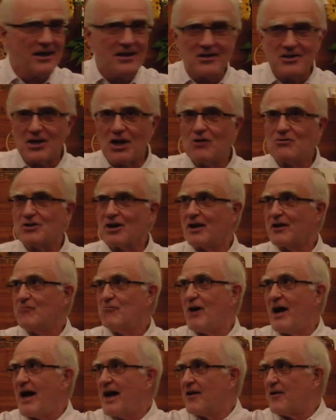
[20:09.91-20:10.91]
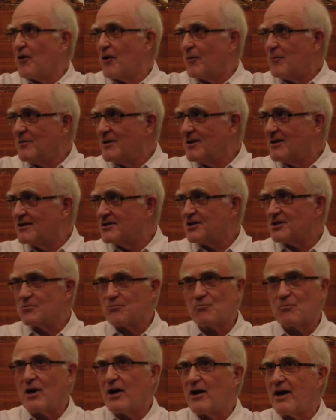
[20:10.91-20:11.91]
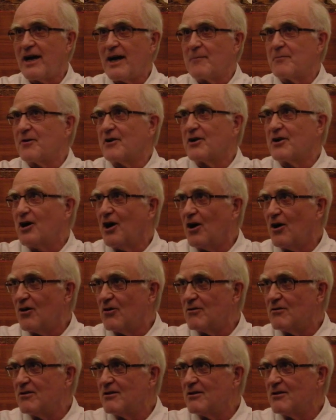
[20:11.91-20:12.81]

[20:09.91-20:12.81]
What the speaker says: totally random, just where I happen to go.